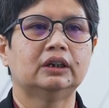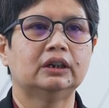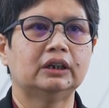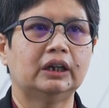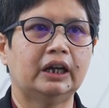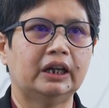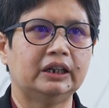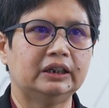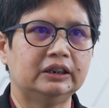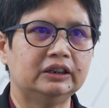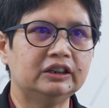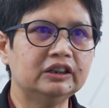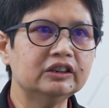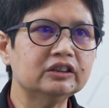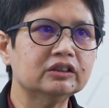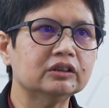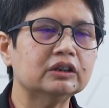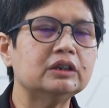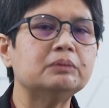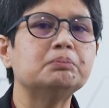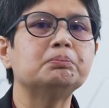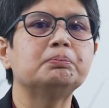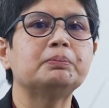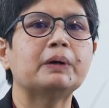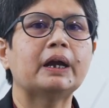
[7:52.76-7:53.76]
And this
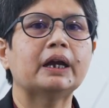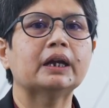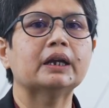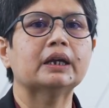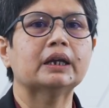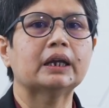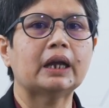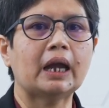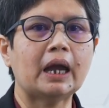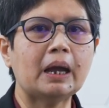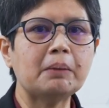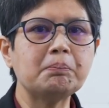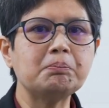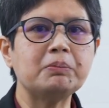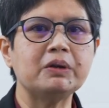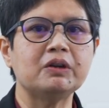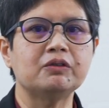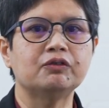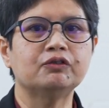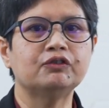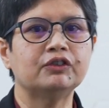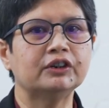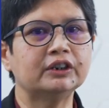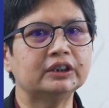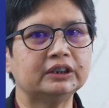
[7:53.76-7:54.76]
impact can be
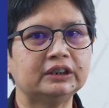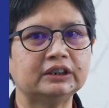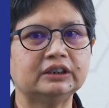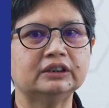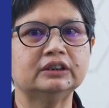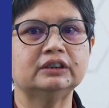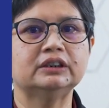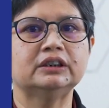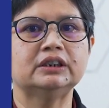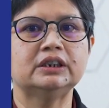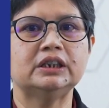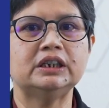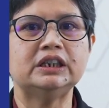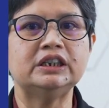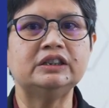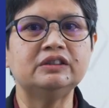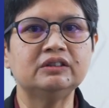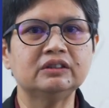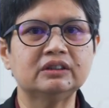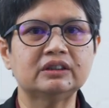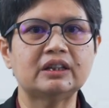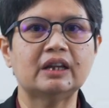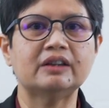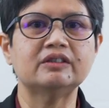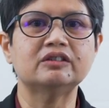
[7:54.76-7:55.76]
further
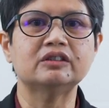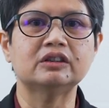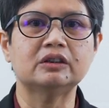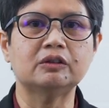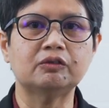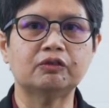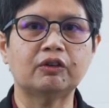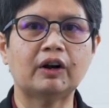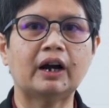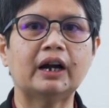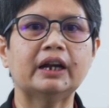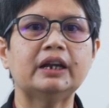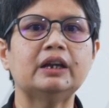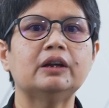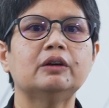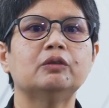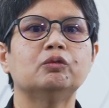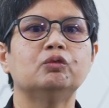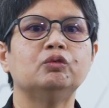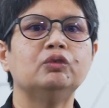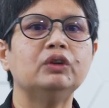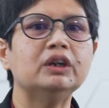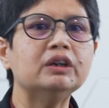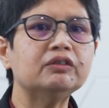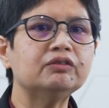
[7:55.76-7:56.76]
intensified
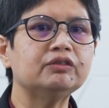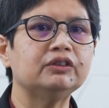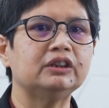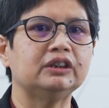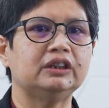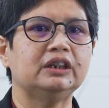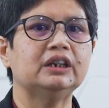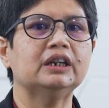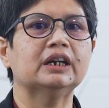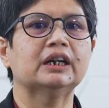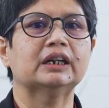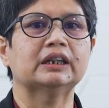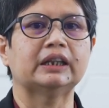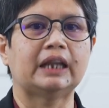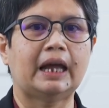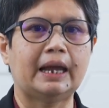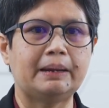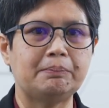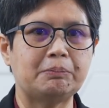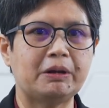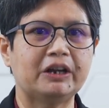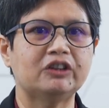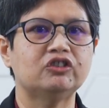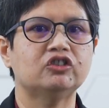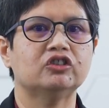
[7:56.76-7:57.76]
with the
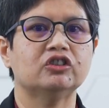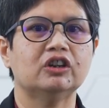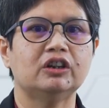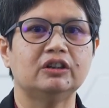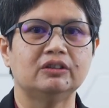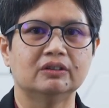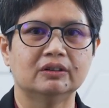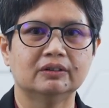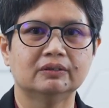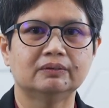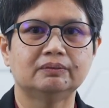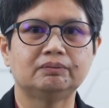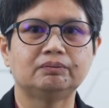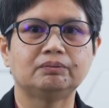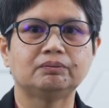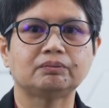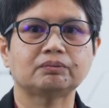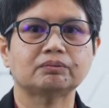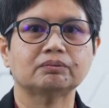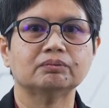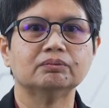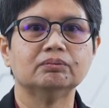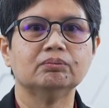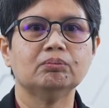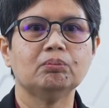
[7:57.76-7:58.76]
climate change.
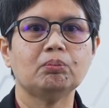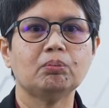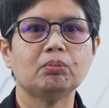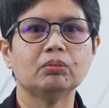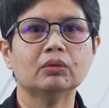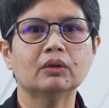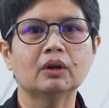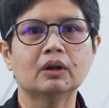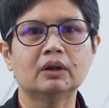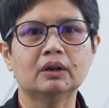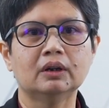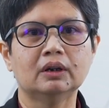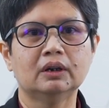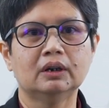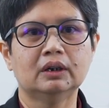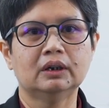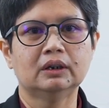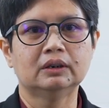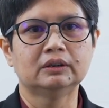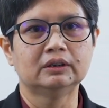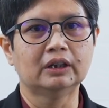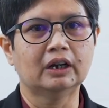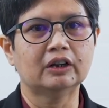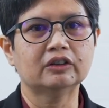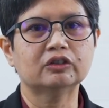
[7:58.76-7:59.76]

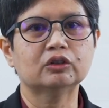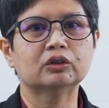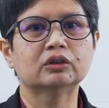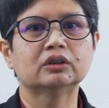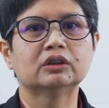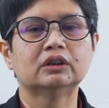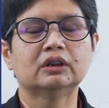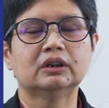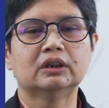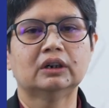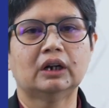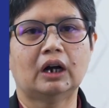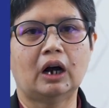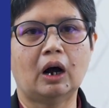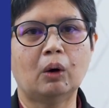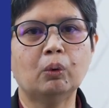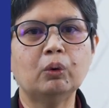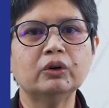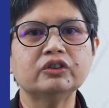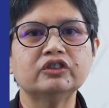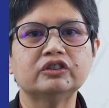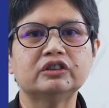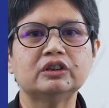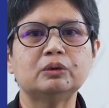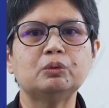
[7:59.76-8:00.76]
Thus, our
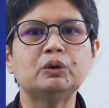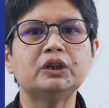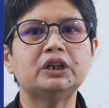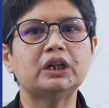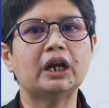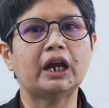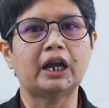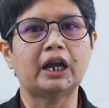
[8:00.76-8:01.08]
seaweed